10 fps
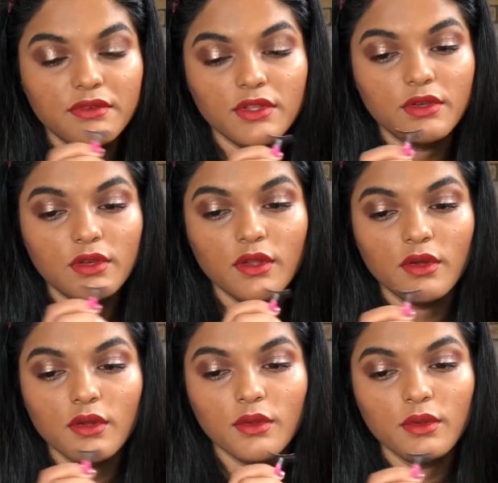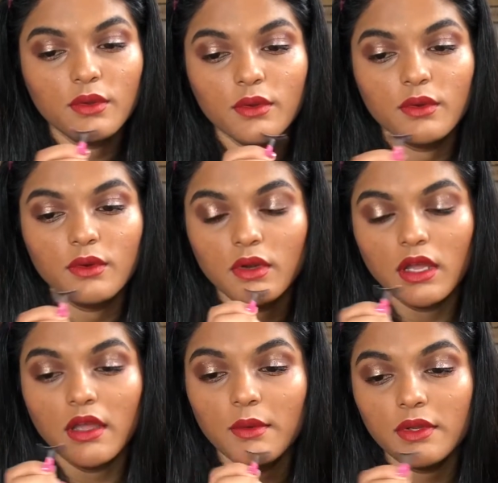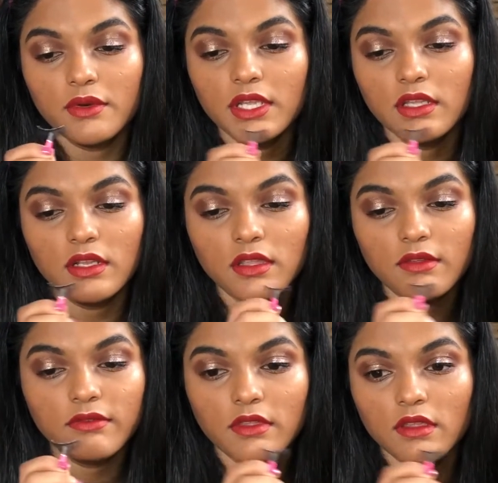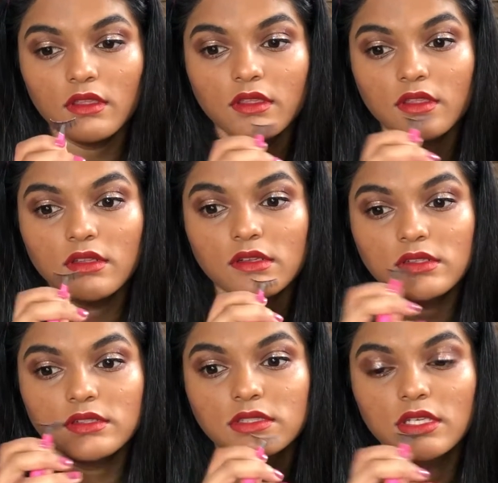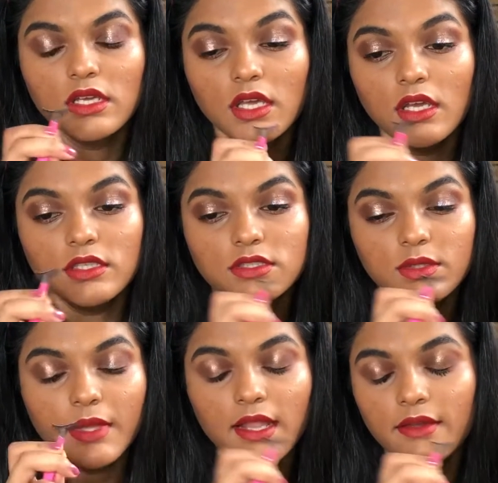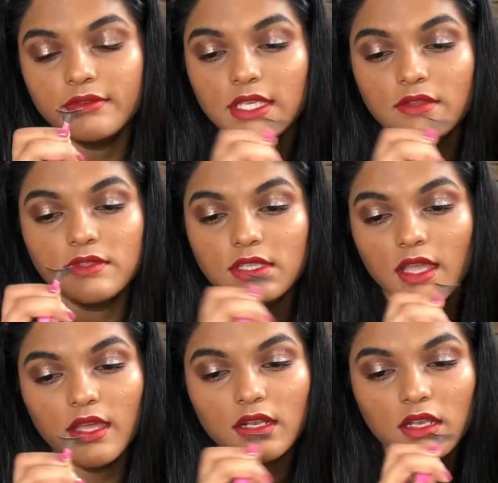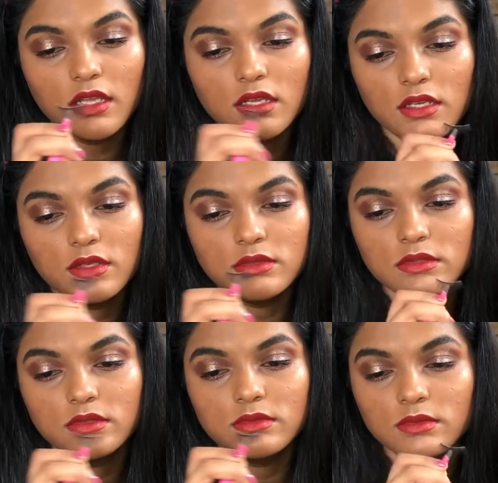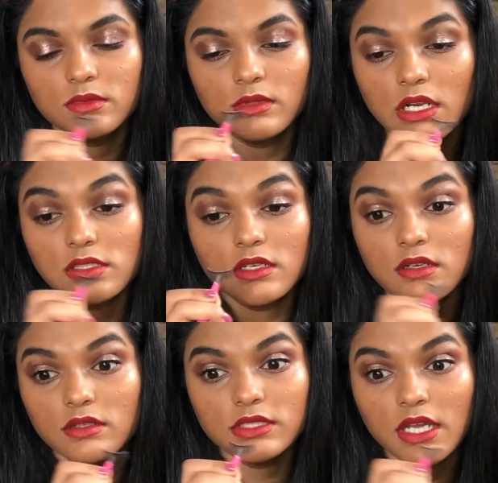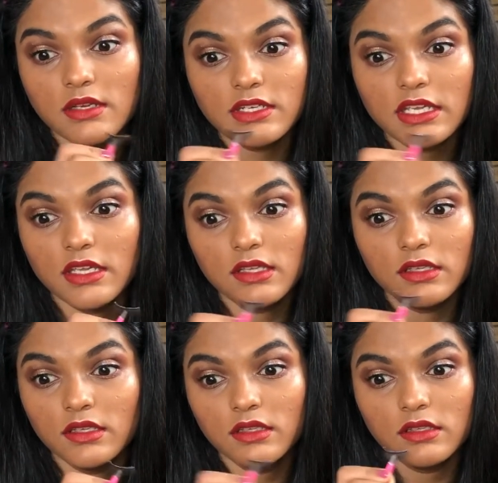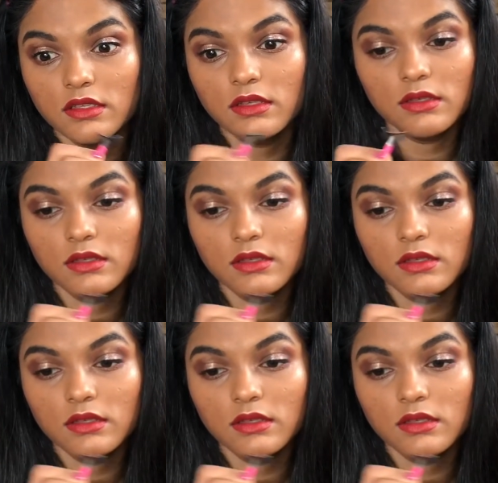you know how it really feels to be left outside alone when it's cold out here.